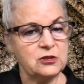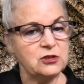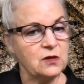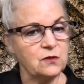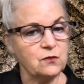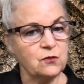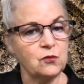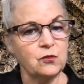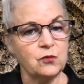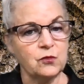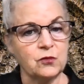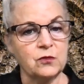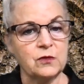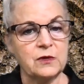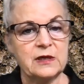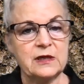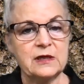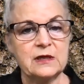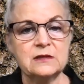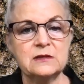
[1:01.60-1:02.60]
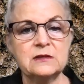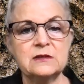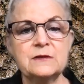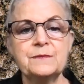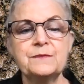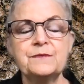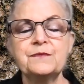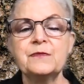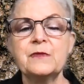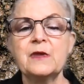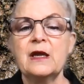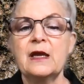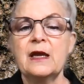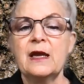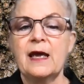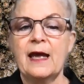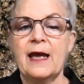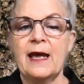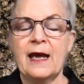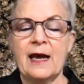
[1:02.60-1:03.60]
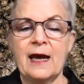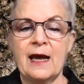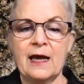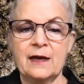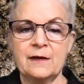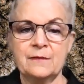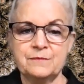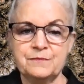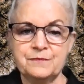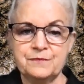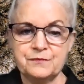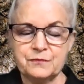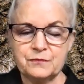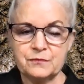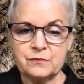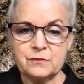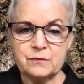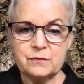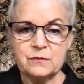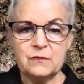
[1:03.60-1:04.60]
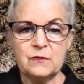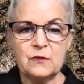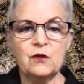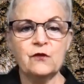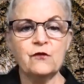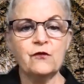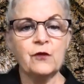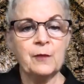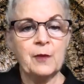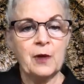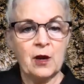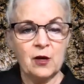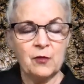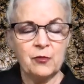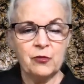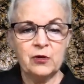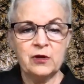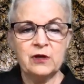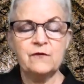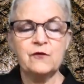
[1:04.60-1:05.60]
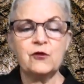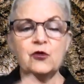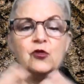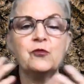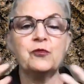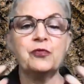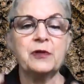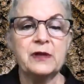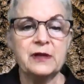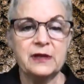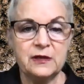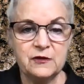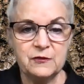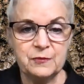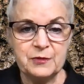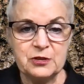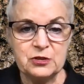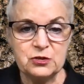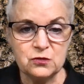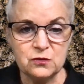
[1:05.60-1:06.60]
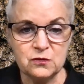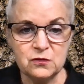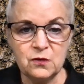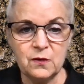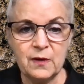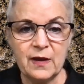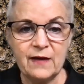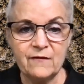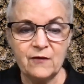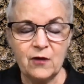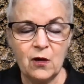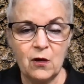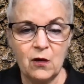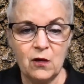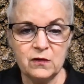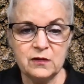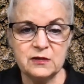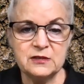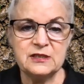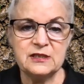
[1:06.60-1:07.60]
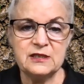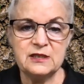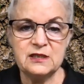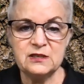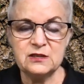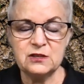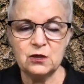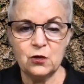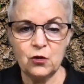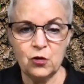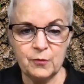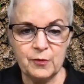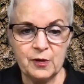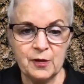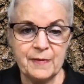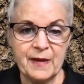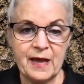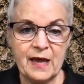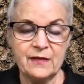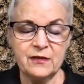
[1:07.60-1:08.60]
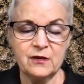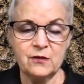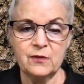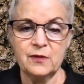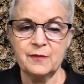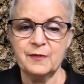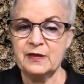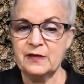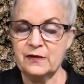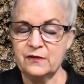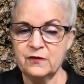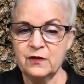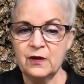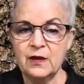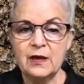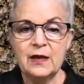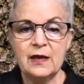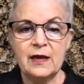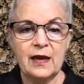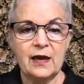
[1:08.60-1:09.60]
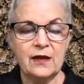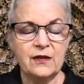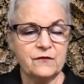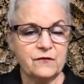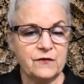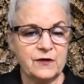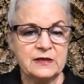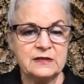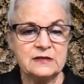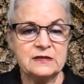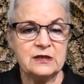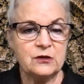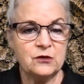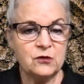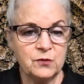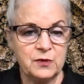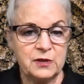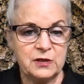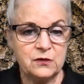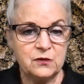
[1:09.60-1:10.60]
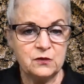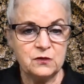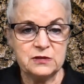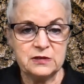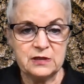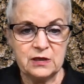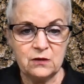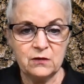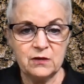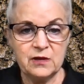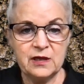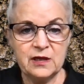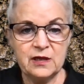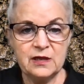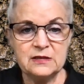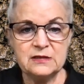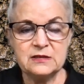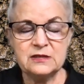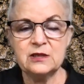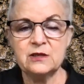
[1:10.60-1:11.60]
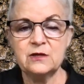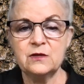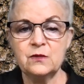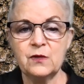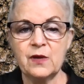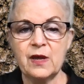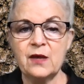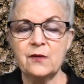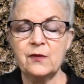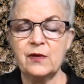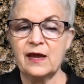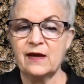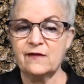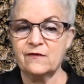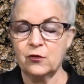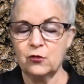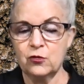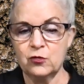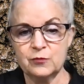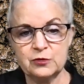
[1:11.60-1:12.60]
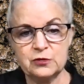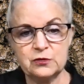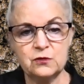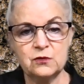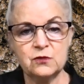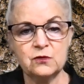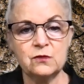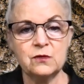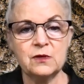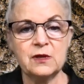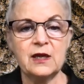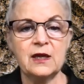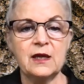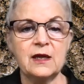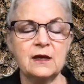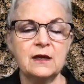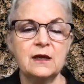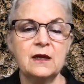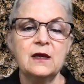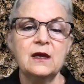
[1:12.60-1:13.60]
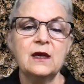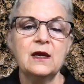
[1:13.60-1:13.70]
the general rule is. And from our point of view, please be sure you have all the teas and homeopathic remedies. At the Franz Center, we do sell kits. Okay, we have our herbaceutical kit.